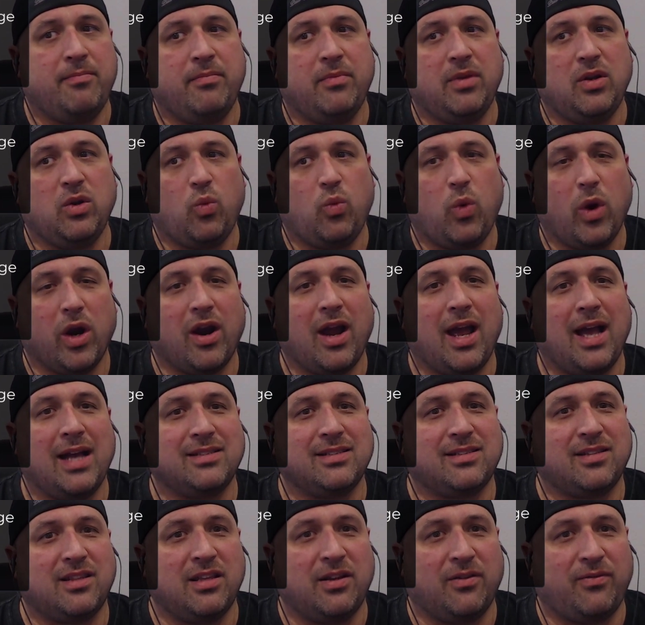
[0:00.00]

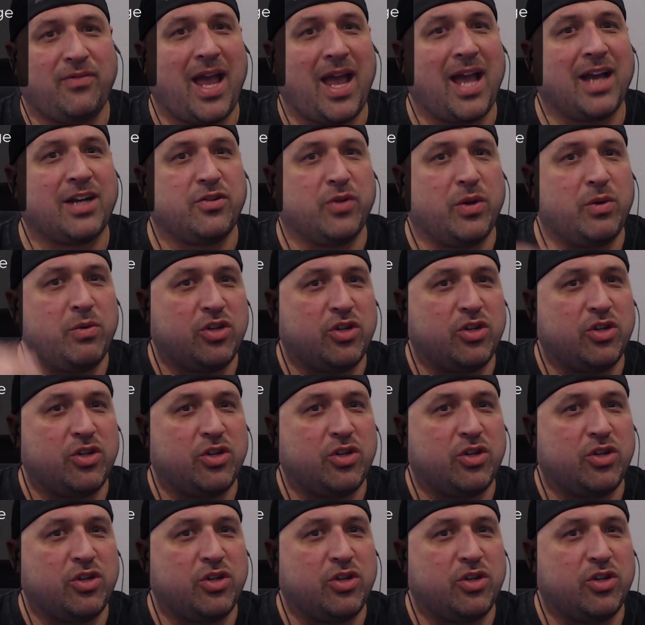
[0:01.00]
Whereas the factory would